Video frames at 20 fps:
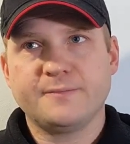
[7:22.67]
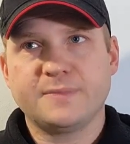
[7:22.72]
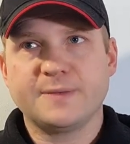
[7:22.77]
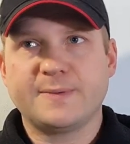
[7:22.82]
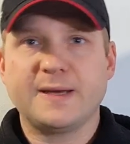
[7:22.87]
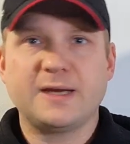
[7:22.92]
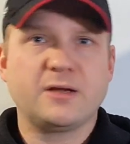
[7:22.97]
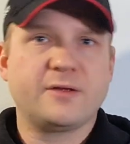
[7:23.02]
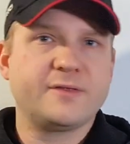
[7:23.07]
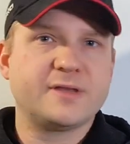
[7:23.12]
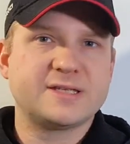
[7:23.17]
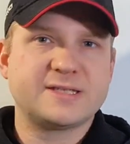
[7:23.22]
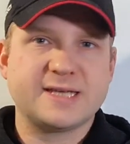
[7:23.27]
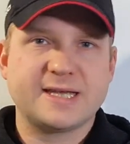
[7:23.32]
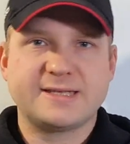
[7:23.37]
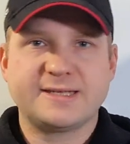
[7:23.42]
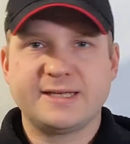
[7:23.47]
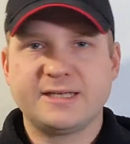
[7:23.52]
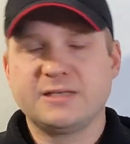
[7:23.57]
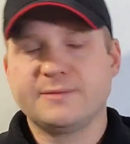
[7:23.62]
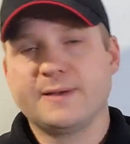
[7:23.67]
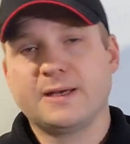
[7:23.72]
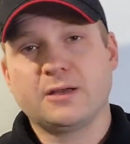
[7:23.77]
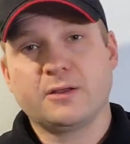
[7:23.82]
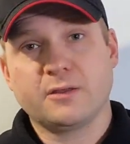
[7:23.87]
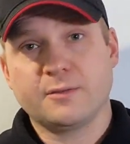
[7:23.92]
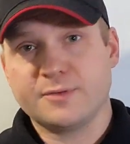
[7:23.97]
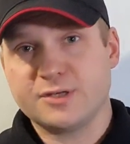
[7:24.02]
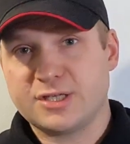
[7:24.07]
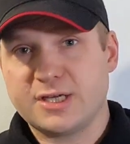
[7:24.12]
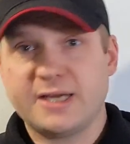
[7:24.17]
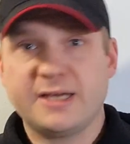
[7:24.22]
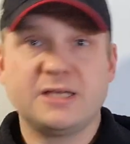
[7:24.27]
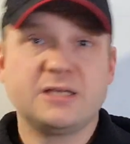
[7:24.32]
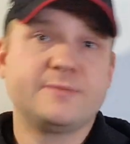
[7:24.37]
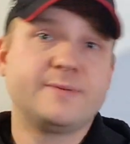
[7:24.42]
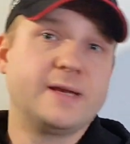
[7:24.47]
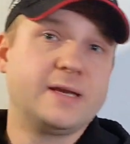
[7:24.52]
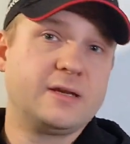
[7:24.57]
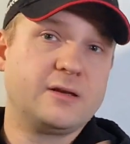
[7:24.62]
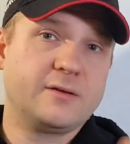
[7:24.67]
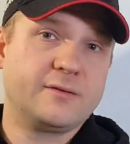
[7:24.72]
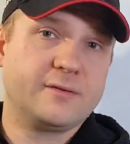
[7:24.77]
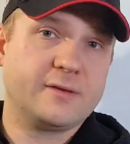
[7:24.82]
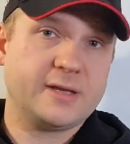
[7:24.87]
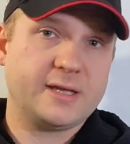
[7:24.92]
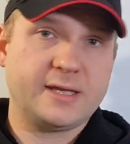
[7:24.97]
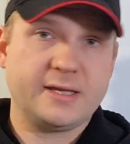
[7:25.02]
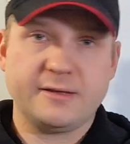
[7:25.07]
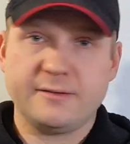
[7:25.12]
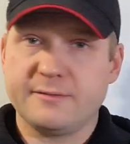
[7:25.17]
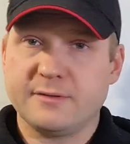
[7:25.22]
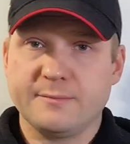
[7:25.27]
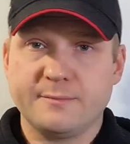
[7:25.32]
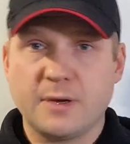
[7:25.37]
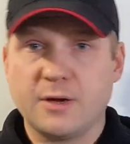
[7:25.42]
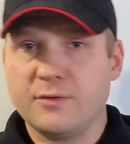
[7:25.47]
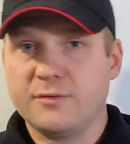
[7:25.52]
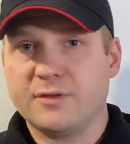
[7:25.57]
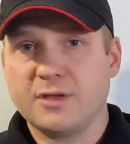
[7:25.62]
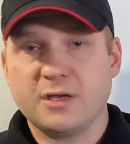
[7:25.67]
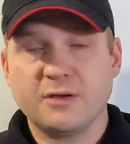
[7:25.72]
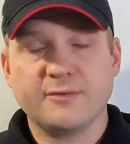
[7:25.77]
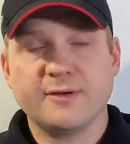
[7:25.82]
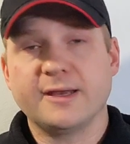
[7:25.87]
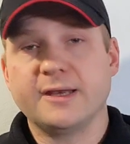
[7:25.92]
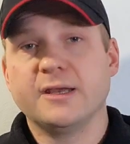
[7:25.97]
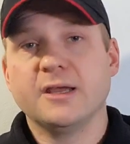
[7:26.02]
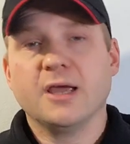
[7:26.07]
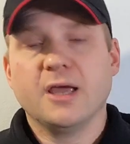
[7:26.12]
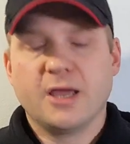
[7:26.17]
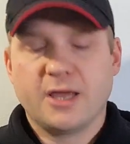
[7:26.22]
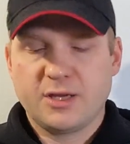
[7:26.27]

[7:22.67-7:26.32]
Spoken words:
depending on the setting, depending on the machine, depending on the mode that you're in,